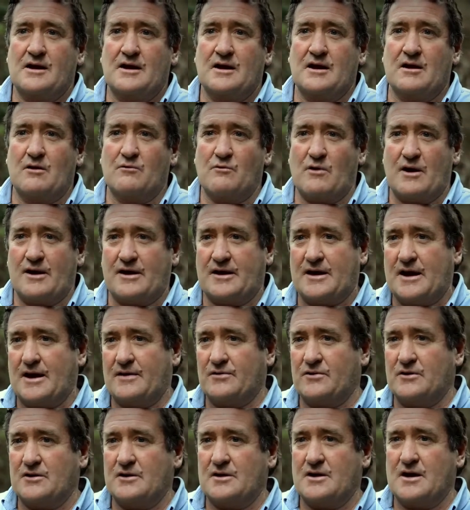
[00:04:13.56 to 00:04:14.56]

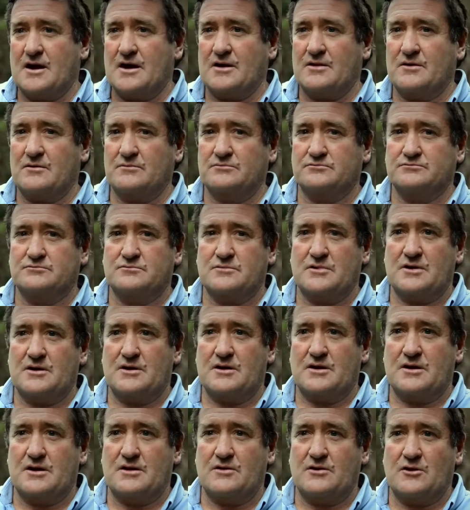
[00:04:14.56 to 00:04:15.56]
eradicate the
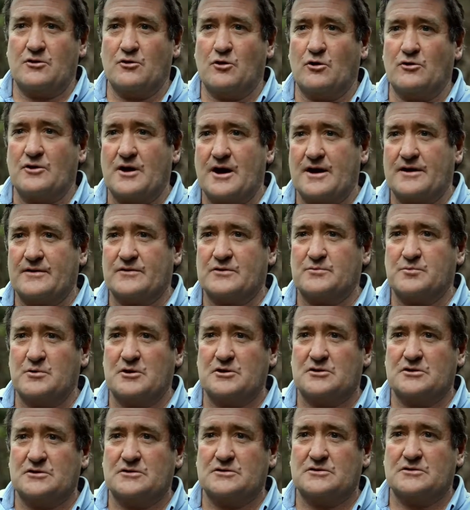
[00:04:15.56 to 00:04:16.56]
non-native
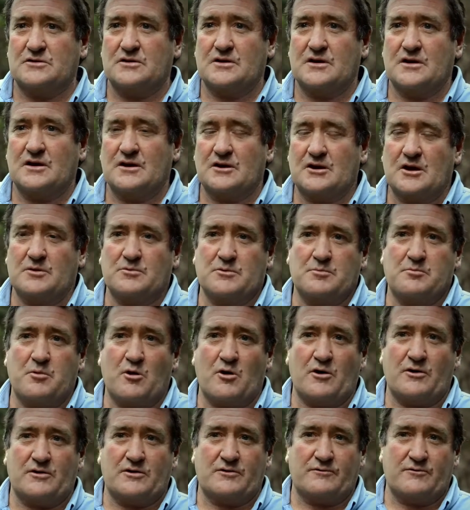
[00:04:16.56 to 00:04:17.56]
species, keep the
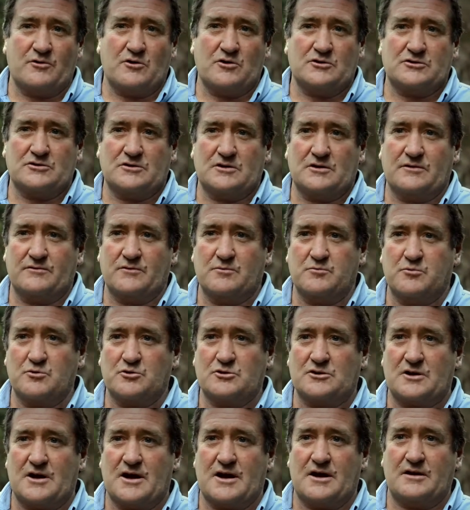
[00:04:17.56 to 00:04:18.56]
biodiversity of the
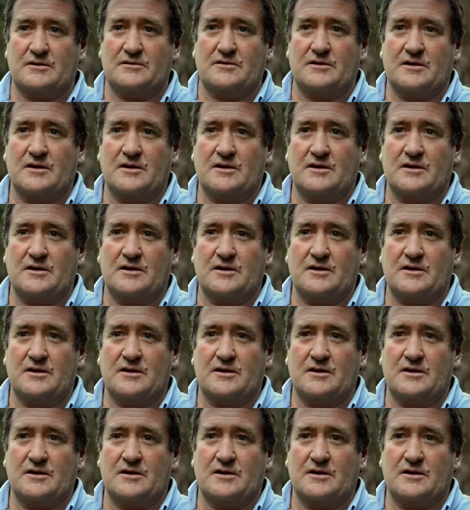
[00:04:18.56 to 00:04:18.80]
bushland